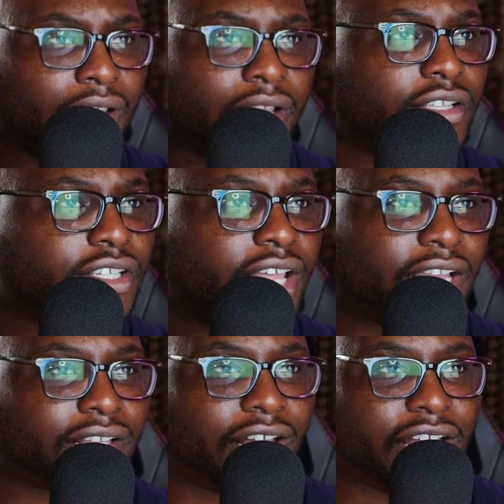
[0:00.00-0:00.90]
So like
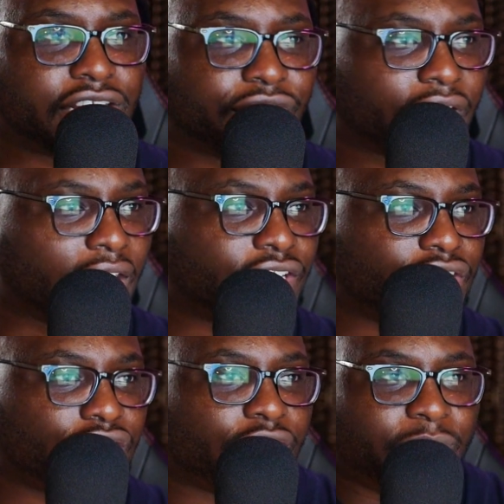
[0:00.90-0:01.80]
electrification
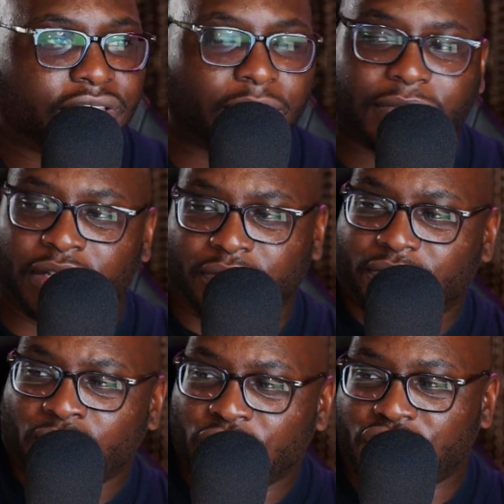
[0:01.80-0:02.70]
should be something
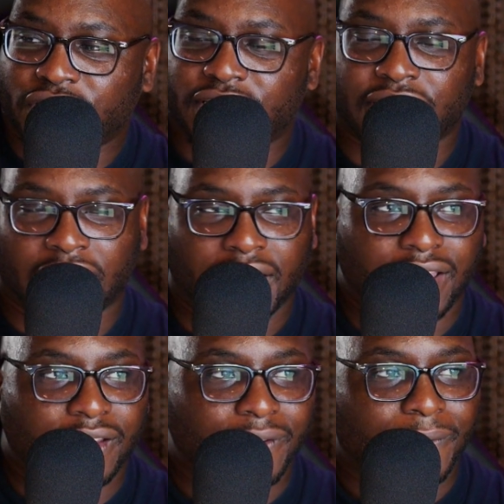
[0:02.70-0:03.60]
we should see
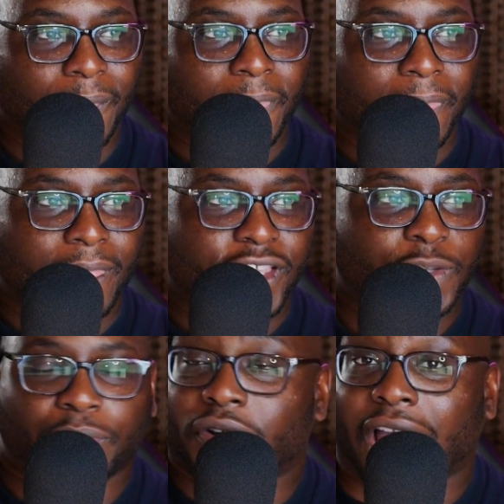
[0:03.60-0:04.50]

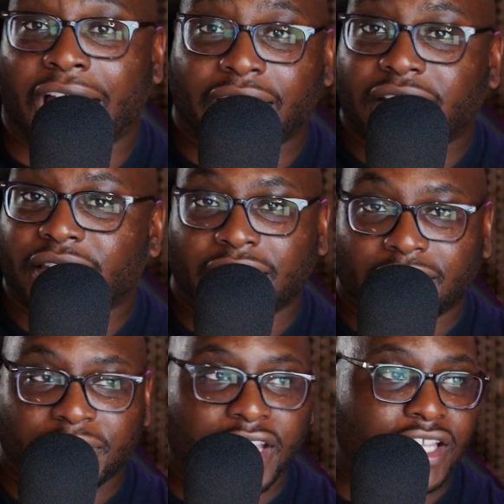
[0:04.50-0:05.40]
sporadically
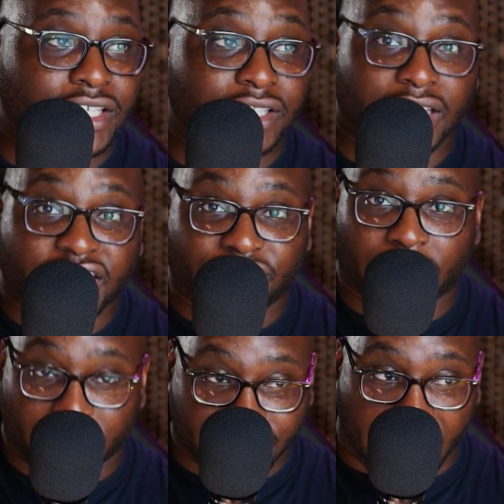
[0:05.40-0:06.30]
because it, it's
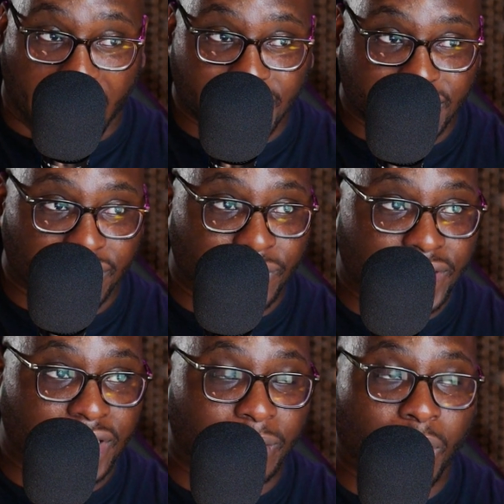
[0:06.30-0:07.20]
very taxing. We've
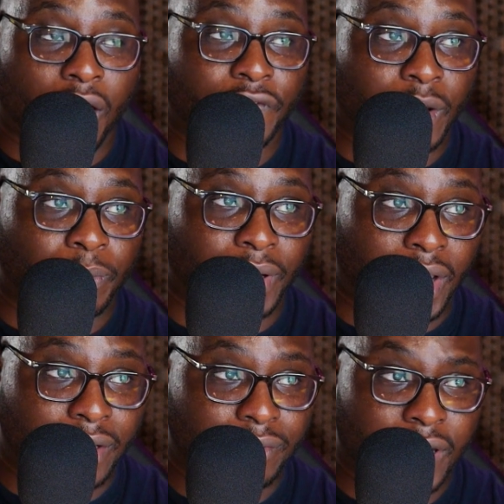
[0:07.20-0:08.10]
seen him coughing up
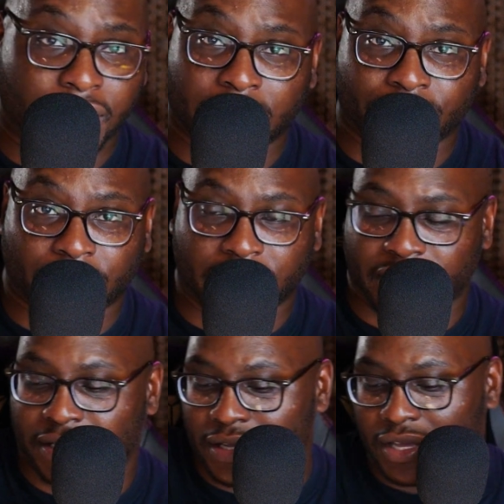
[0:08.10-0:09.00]
blood. He can really
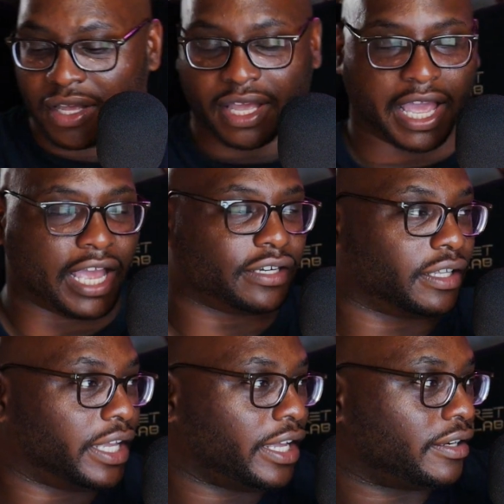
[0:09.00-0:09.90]
handle
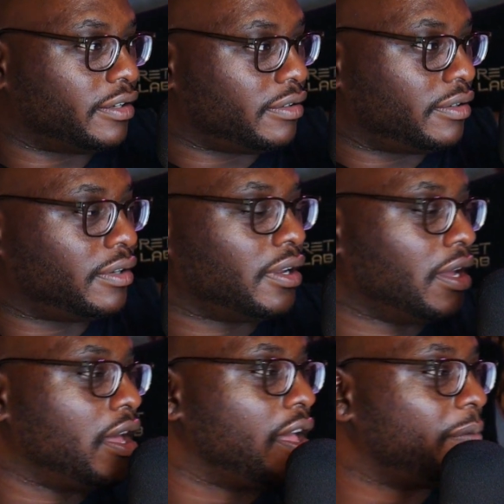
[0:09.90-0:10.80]
it.
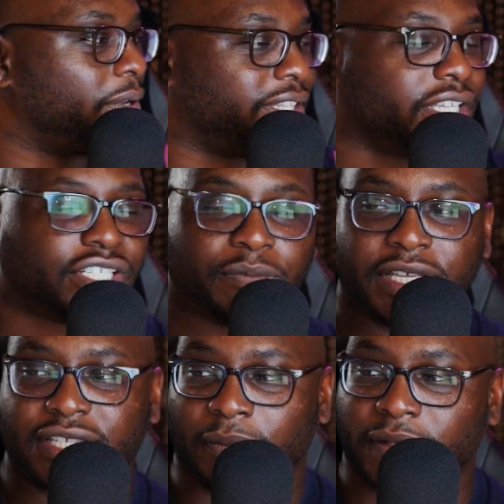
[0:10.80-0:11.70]
But this should be
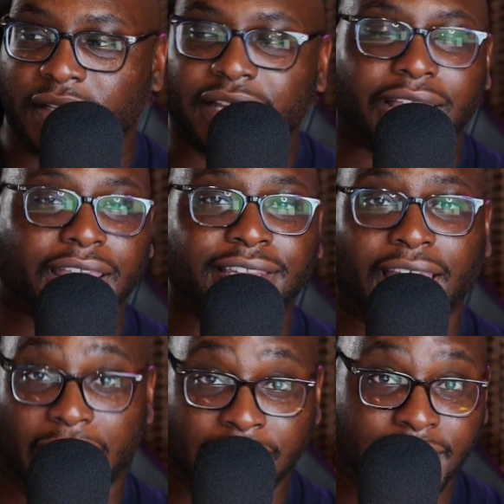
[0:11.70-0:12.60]
something like in the end